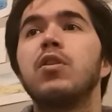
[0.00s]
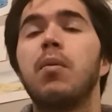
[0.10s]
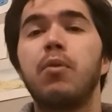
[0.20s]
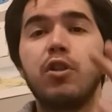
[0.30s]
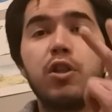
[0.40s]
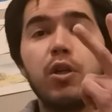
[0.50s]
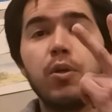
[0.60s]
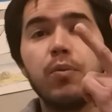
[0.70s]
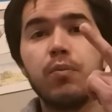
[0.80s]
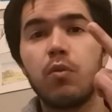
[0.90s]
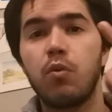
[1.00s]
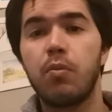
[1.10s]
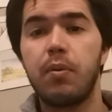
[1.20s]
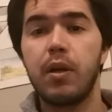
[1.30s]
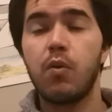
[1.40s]
Number two
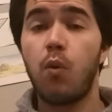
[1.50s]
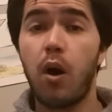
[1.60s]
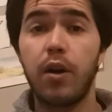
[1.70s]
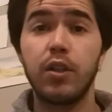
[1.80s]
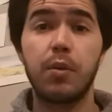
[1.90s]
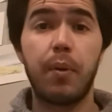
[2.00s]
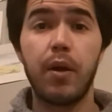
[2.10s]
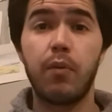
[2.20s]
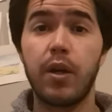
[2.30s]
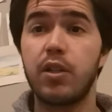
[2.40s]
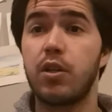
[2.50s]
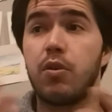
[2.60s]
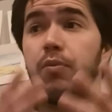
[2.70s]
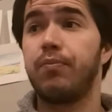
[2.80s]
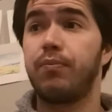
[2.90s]
would be water to paint
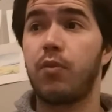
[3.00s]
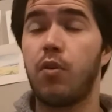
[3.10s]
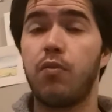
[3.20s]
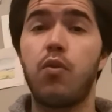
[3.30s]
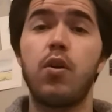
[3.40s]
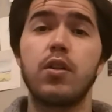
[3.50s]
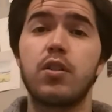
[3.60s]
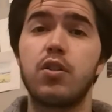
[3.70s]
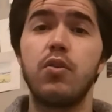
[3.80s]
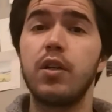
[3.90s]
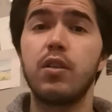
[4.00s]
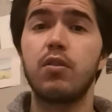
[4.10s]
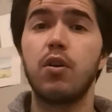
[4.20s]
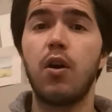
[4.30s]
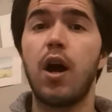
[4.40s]
ratio. Of course, you need
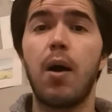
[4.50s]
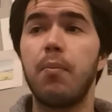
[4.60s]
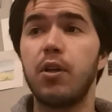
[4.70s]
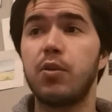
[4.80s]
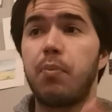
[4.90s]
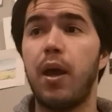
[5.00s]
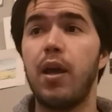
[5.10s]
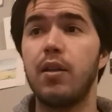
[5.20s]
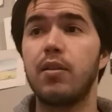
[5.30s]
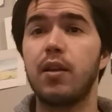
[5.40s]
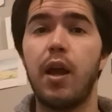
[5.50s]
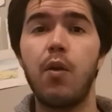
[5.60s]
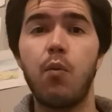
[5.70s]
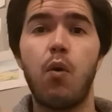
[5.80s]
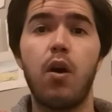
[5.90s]
to know how much paint
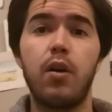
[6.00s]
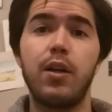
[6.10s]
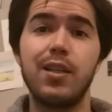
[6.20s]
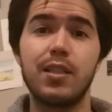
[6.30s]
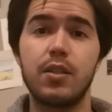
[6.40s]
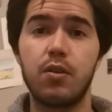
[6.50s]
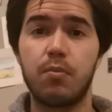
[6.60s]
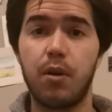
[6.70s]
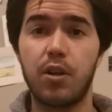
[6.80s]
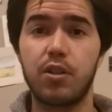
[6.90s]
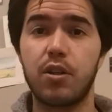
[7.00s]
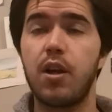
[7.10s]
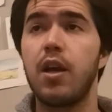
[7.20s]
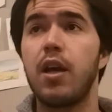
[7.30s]
and water is in your brush.